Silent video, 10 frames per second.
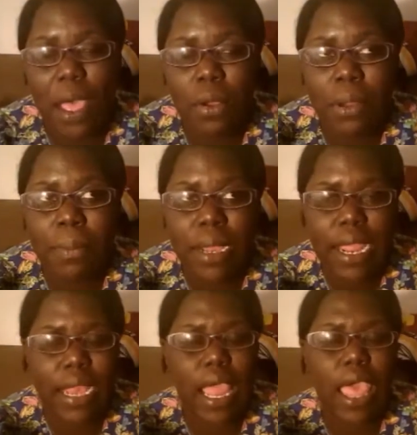on a
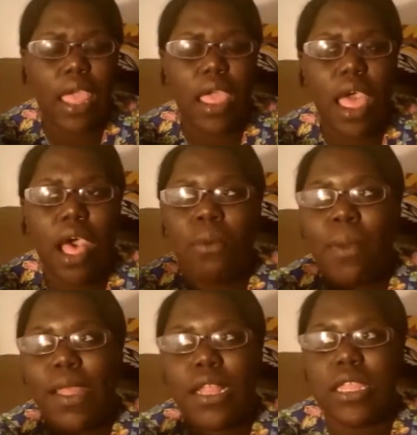Monday night, I
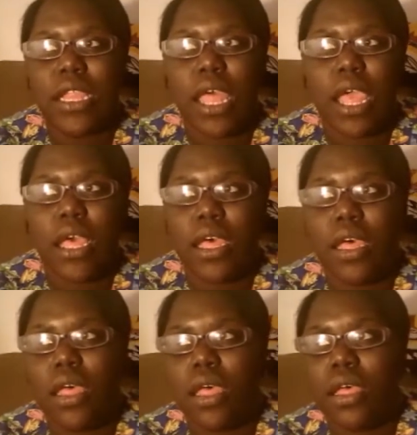wait until like
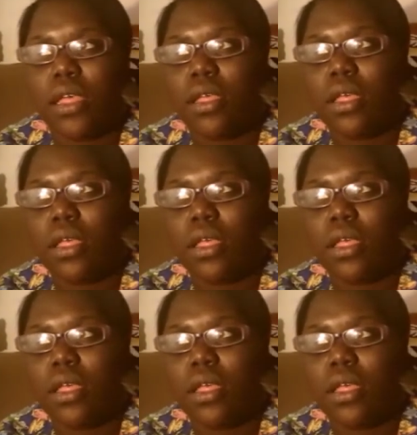a